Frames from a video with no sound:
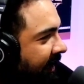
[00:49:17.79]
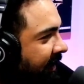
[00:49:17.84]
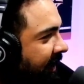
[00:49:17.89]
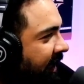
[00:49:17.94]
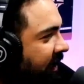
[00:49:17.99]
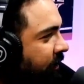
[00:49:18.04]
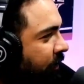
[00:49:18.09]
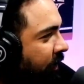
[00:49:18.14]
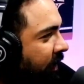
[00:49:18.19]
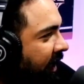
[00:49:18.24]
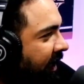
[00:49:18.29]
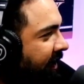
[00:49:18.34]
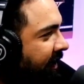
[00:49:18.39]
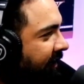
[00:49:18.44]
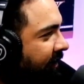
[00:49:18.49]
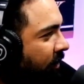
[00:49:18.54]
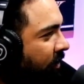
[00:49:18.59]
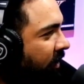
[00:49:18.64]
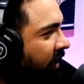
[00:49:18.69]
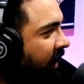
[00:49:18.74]
that's when I
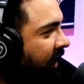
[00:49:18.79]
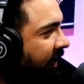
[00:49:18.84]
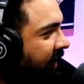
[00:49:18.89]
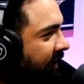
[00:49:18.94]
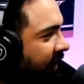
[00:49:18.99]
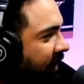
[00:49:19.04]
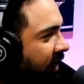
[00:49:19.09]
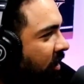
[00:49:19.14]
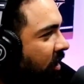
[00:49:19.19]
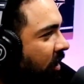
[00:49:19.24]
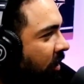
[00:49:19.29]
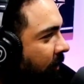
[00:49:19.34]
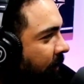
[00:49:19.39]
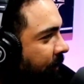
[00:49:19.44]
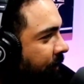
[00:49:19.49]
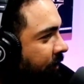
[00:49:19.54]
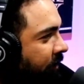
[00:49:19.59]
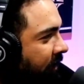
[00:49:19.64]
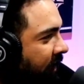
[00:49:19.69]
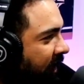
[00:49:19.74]
feel like, you know,
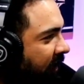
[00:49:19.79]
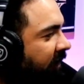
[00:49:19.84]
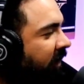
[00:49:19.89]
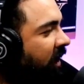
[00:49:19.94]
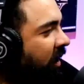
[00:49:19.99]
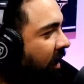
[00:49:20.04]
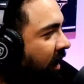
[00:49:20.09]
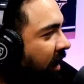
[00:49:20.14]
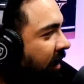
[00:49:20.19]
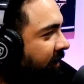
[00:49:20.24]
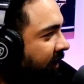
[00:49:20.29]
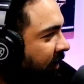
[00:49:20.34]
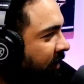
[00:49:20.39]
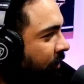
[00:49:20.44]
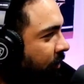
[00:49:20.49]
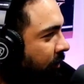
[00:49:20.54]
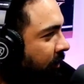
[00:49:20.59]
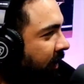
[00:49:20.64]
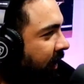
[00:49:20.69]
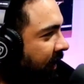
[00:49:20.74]
fuck off a
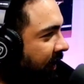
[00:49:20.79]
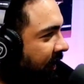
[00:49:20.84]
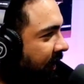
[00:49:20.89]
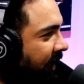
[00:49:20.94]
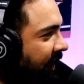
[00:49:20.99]
little bit,